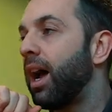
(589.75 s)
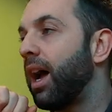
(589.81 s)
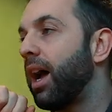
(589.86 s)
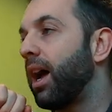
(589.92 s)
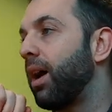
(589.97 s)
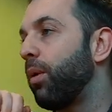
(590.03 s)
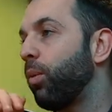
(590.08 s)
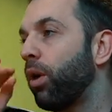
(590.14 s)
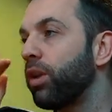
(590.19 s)

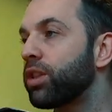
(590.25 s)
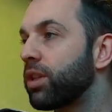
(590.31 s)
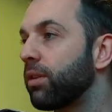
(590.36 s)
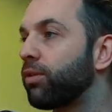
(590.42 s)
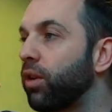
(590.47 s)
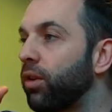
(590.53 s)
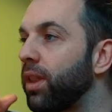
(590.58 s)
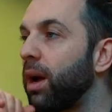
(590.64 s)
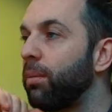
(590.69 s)
Uh, once
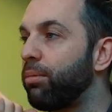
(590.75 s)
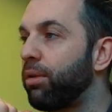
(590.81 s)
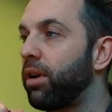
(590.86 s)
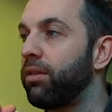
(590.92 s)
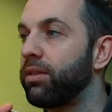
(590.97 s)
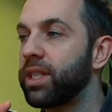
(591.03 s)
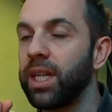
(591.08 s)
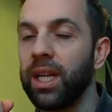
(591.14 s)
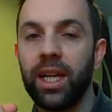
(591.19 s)
I've done that
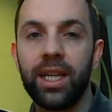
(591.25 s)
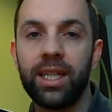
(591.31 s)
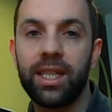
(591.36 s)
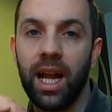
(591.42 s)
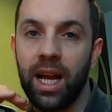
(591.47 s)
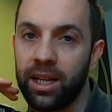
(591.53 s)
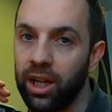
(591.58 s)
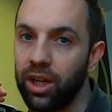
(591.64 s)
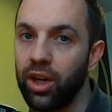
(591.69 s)
priority
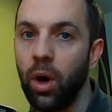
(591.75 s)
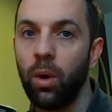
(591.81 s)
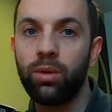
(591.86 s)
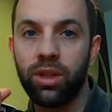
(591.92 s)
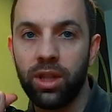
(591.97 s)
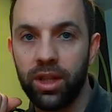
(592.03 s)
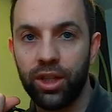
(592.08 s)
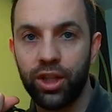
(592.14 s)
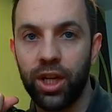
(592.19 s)
list, I can go
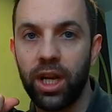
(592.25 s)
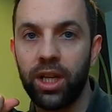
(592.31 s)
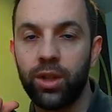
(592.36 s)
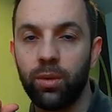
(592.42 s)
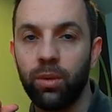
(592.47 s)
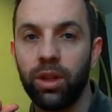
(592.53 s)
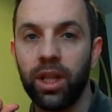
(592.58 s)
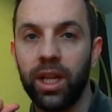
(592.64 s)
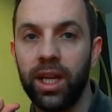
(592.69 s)
to the
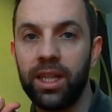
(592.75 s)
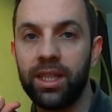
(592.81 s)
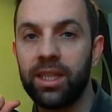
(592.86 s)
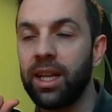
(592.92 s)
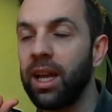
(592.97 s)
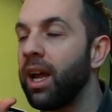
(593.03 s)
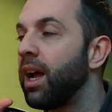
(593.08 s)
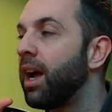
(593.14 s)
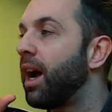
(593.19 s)
schedule
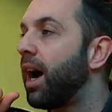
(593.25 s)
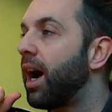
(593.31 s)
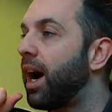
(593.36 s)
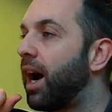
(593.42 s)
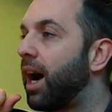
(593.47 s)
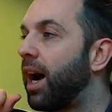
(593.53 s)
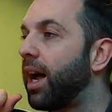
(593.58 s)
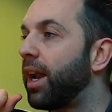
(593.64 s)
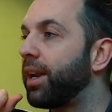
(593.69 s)
list
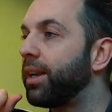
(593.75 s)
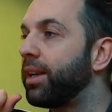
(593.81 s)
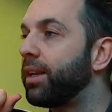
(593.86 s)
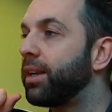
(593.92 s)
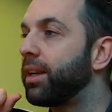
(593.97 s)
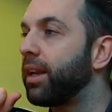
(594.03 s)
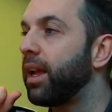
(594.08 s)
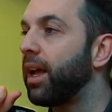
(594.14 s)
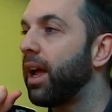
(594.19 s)

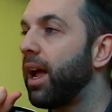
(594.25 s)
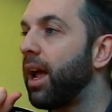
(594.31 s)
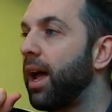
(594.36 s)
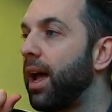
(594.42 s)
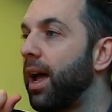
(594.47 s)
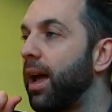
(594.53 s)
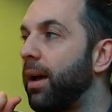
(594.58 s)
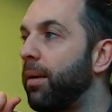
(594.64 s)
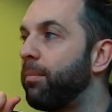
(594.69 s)
and
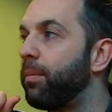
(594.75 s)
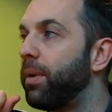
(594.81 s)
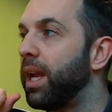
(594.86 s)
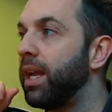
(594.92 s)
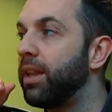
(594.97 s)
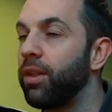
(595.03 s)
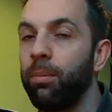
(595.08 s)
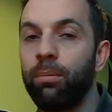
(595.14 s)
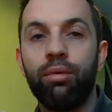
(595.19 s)
um,
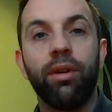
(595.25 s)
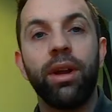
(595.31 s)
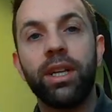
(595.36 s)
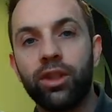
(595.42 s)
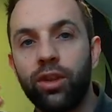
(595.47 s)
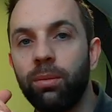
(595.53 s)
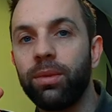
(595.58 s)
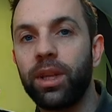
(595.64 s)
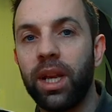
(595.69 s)
either
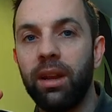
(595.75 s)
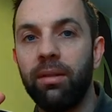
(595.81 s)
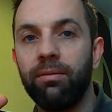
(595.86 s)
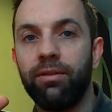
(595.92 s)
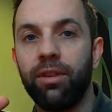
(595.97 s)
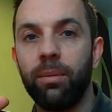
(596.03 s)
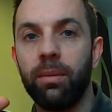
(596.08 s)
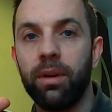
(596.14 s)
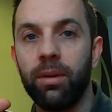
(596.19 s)
bring something
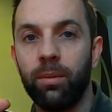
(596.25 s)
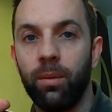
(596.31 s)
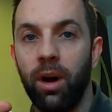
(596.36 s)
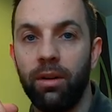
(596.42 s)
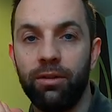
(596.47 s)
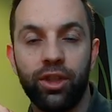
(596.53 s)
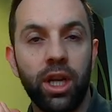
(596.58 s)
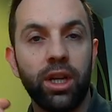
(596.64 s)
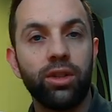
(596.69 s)
in from
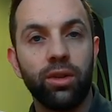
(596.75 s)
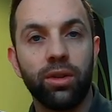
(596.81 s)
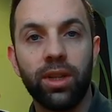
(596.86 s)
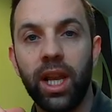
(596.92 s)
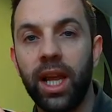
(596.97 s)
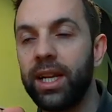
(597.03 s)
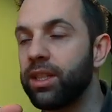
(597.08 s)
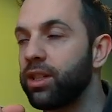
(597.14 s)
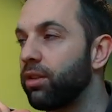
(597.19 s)
what I've
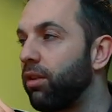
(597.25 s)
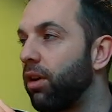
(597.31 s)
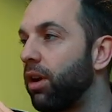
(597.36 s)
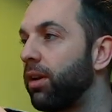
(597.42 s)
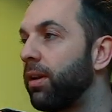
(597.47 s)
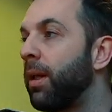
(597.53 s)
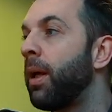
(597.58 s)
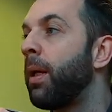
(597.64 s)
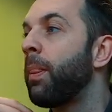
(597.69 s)
scheduled later
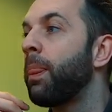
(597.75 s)
on,